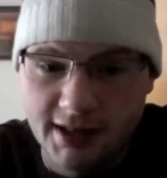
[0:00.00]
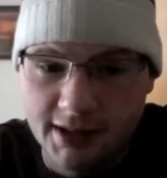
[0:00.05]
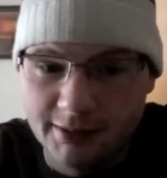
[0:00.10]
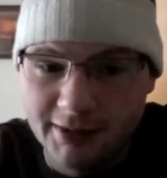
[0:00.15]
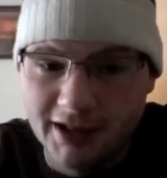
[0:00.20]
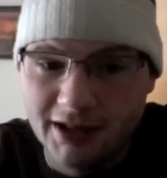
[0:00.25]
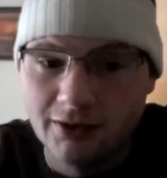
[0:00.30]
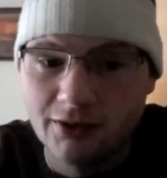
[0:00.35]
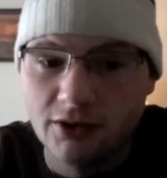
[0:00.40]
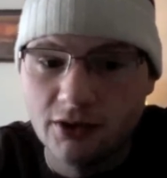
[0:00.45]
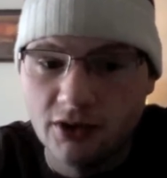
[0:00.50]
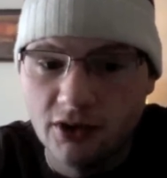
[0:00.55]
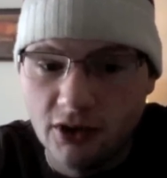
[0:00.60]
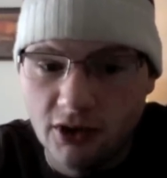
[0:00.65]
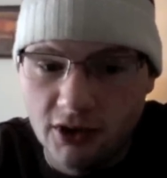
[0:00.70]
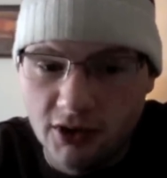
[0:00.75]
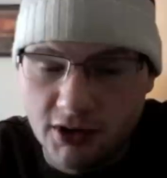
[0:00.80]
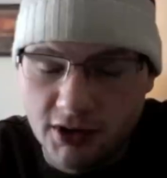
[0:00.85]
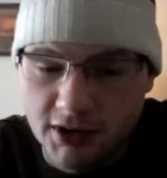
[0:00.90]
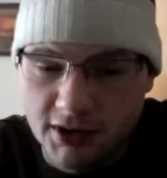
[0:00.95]
I mean a
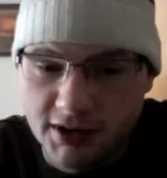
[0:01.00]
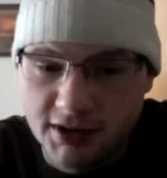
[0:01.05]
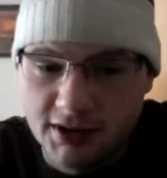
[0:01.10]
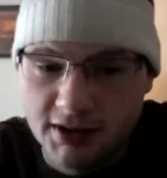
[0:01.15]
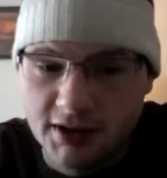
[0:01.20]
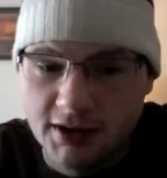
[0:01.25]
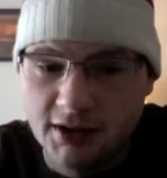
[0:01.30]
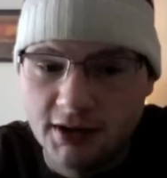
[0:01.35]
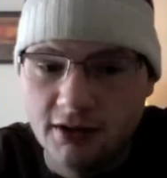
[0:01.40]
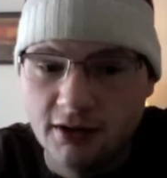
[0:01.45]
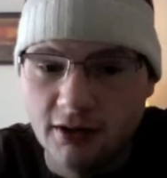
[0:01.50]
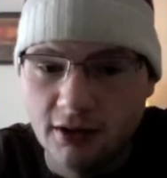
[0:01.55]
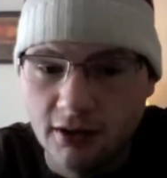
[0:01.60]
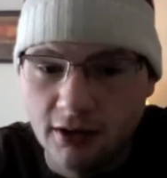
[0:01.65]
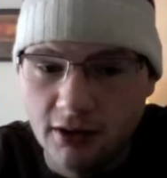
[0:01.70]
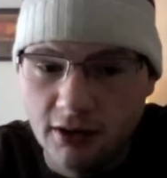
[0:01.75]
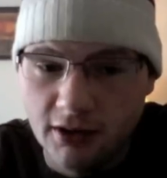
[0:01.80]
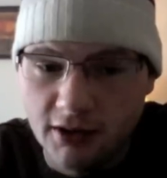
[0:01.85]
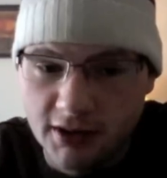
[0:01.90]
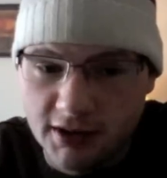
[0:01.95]
long,
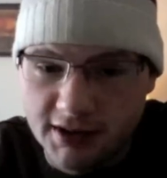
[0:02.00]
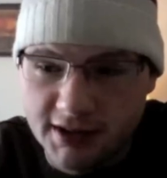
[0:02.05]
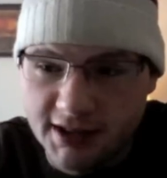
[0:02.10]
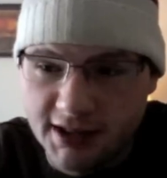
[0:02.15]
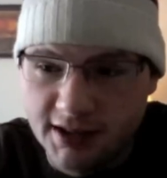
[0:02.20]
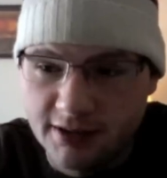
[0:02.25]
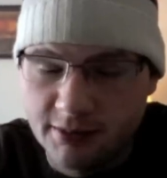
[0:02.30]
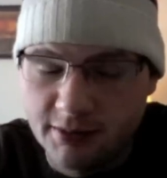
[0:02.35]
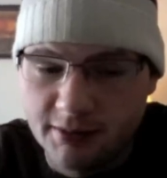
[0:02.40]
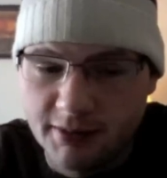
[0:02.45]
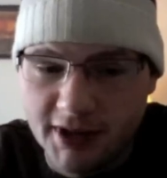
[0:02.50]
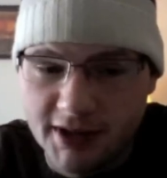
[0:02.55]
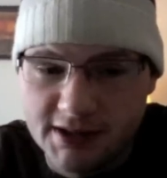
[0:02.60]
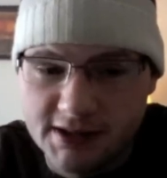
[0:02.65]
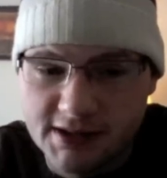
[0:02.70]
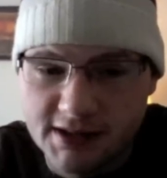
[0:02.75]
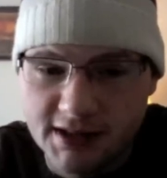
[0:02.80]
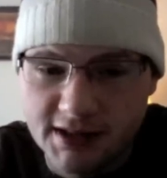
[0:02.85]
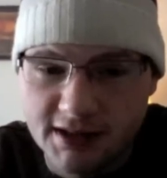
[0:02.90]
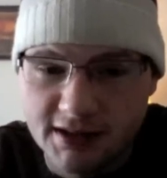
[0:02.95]
long time. My
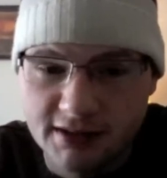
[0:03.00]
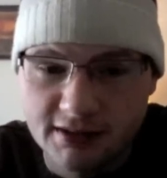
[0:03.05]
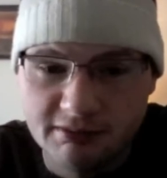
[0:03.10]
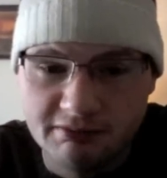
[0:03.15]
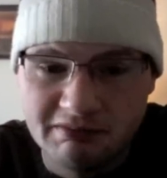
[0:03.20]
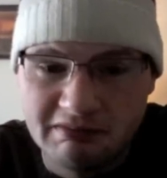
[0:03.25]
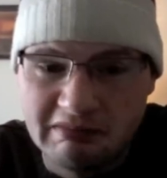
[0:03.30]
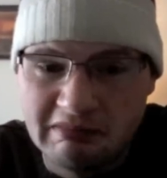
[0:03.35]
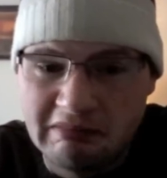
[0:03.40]
skin,